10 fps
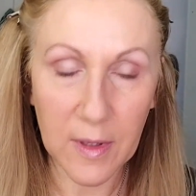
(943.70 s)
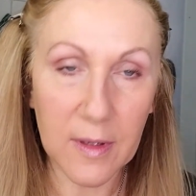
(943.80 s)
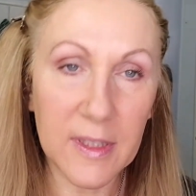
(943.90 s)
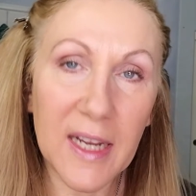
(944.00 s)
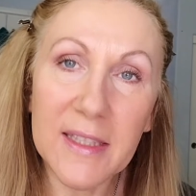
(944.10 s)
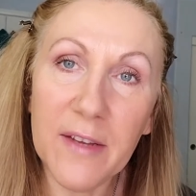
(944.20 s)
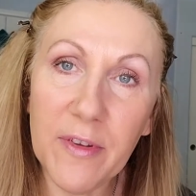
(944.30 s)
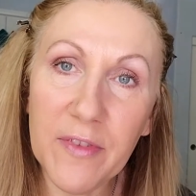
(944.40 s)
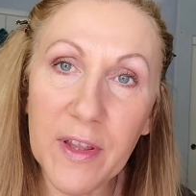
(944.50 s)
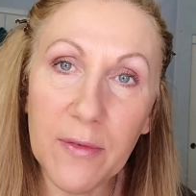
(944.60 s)
Did I say
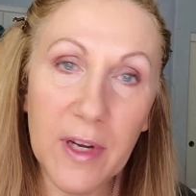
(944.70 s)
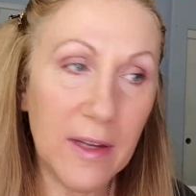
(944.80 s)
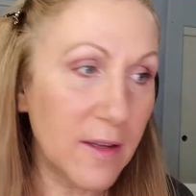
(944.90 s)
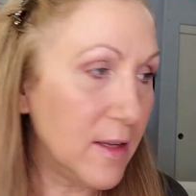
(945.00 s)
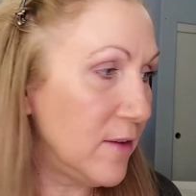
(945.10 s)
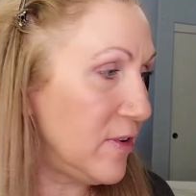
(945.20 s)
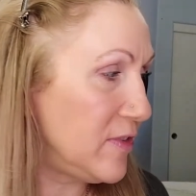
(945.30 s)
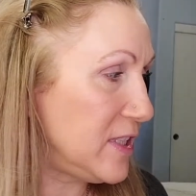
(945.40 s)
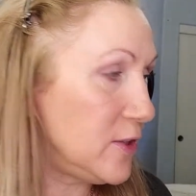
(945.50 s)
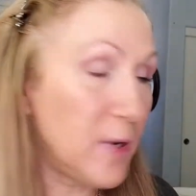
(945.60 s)
53?
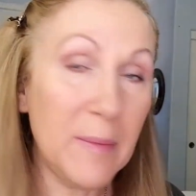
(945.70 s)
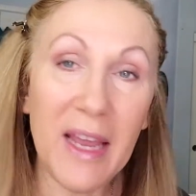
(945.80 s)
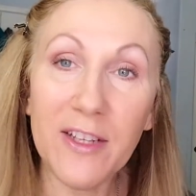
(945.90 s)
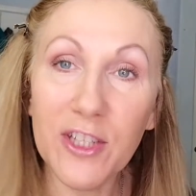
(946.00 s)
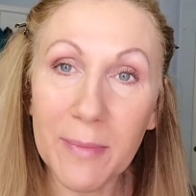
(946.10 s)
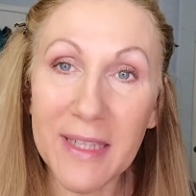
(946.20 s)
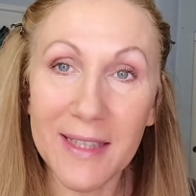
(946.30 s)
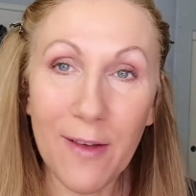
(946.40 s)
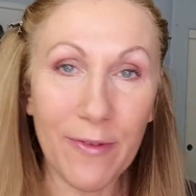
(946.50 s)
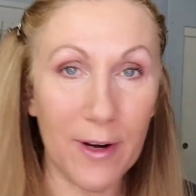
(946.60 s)
52. I'm aging
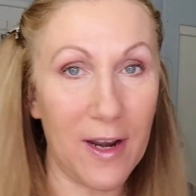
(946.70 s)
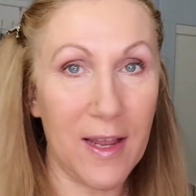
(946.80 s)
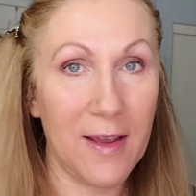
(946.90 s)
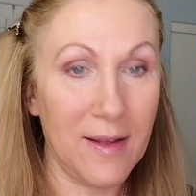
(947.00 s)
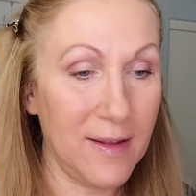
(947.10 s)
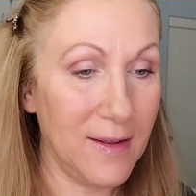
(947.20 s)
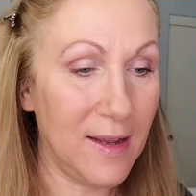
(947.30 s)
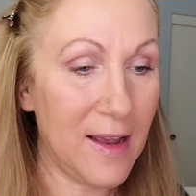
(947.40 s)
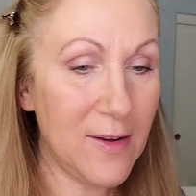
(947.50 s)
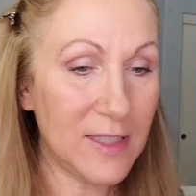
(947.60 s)
myself already.
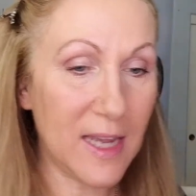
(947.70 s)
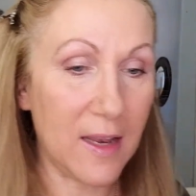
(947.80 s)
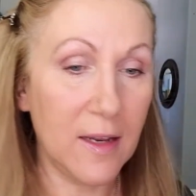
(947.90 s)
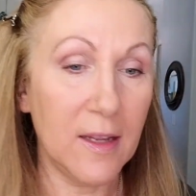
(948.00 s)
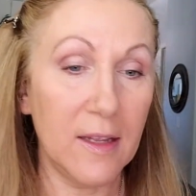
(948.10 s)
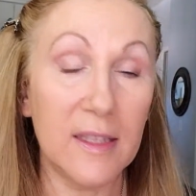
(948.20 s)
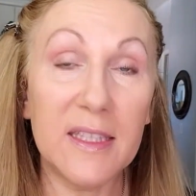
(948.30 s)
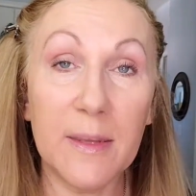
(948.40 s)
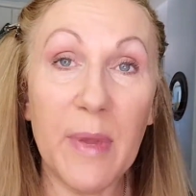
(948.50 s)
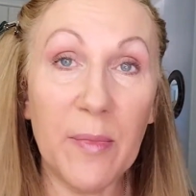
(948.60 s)
How is that? It's
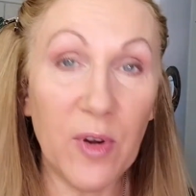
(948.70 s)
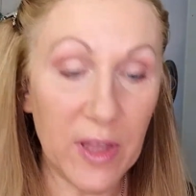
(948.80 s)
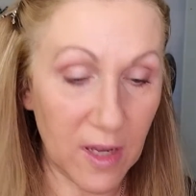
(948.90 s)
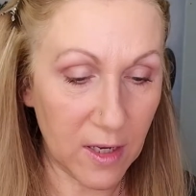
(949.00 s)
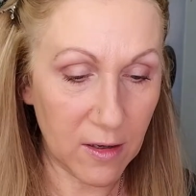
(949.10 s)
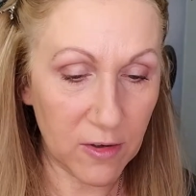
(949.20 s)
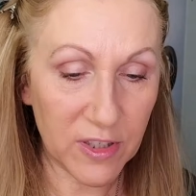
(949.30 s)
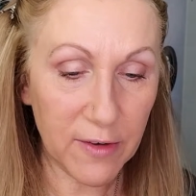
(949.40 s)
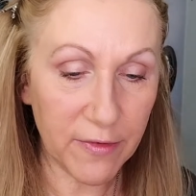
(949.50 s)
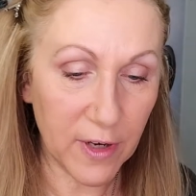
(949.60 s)
the memory thing. You
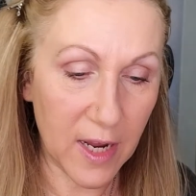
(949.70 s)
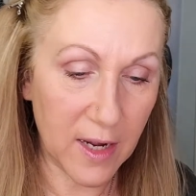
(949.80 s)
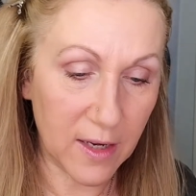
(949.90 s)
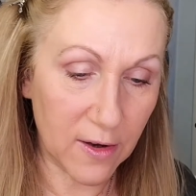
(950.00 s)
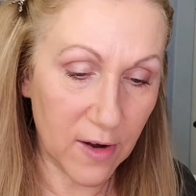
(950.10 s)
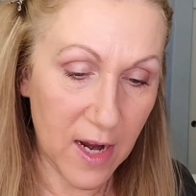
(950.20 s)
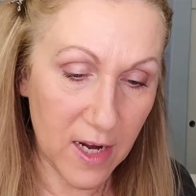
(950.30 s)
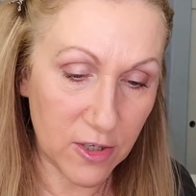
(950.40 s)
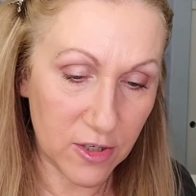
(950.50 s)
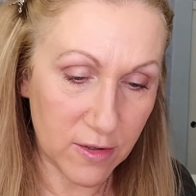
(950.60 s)
start forgetting your
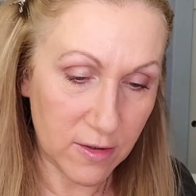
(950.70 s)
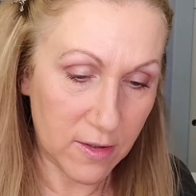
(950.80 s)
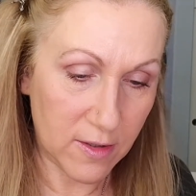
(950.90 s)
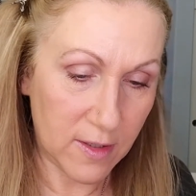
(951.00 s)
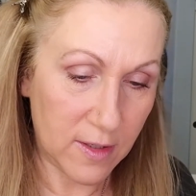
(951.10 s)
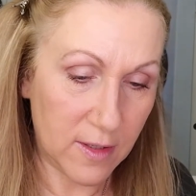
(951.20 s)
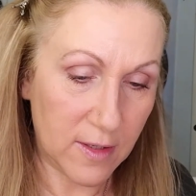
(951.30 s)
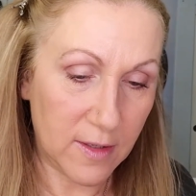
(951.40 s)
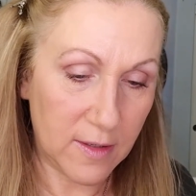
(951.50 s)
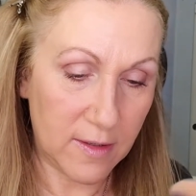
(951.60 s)
age.
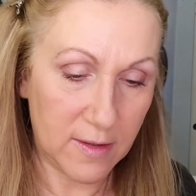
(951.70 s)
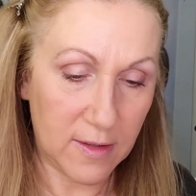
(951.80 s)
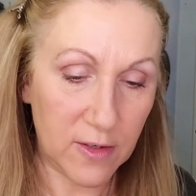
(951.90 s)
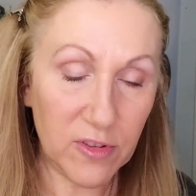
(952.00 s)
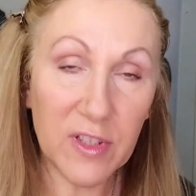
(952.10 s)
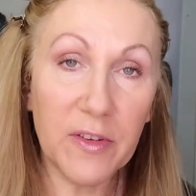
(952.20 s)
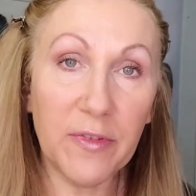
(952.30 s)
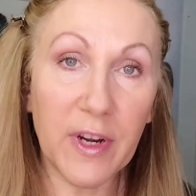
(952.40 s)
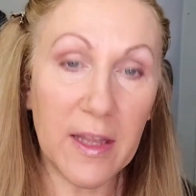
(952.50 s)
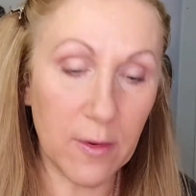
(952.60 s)
Usually you
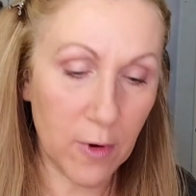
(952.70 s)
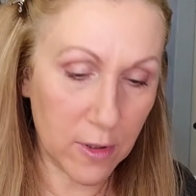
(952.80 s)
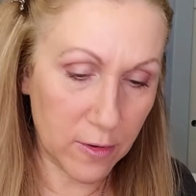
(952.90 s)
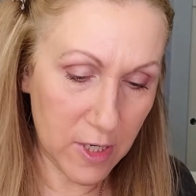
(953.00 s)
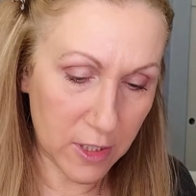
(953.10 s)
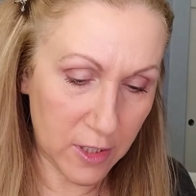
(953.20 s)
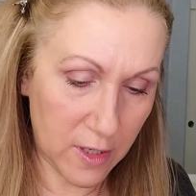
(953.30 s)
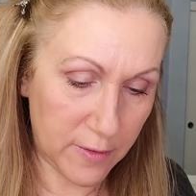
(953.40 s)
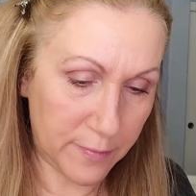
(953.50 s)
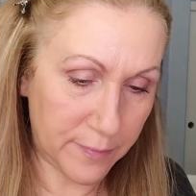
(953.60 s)
forget in the wrong direction though.